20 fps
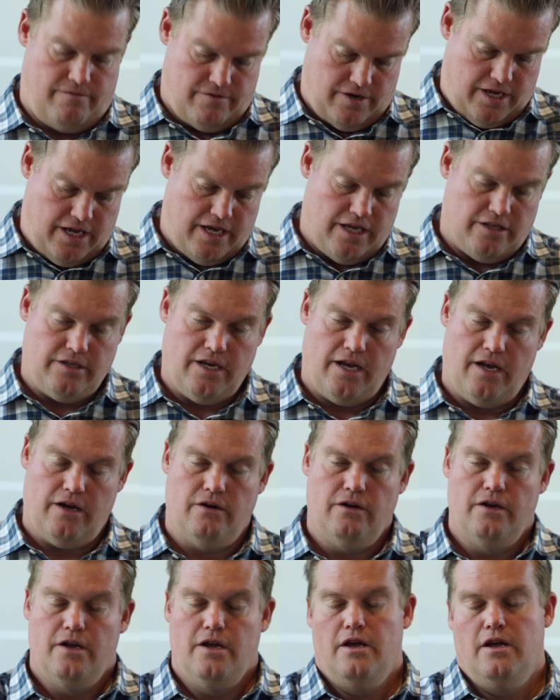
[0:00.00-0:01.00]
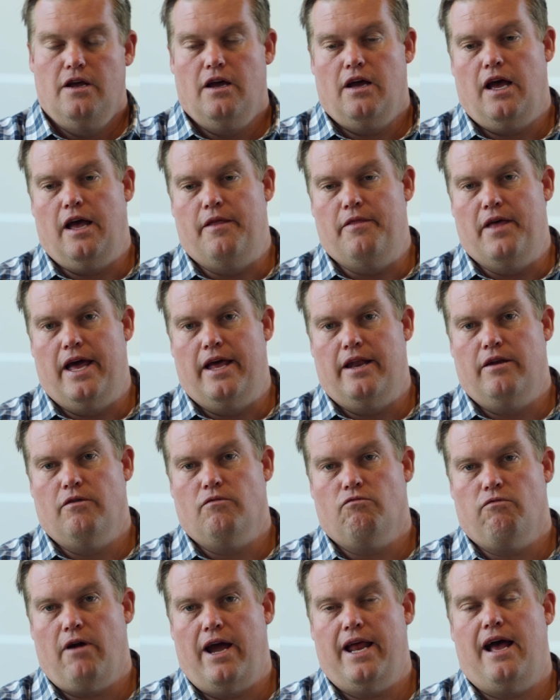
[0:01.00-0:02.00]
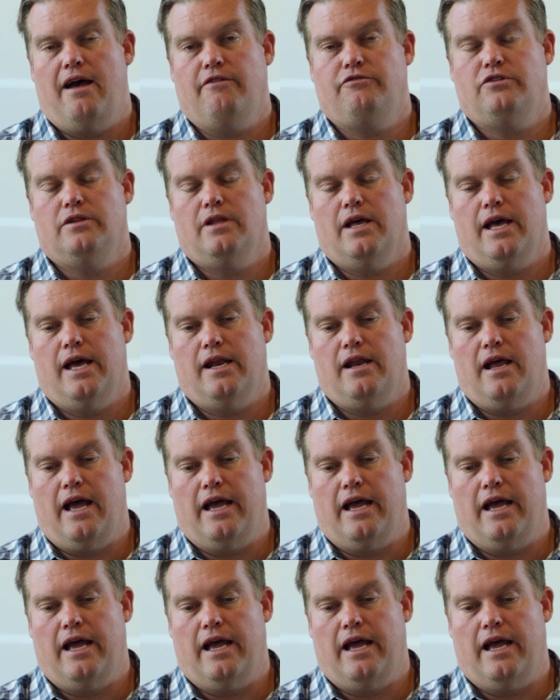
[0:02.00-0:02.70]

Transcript: even I can't tell. And then right after that,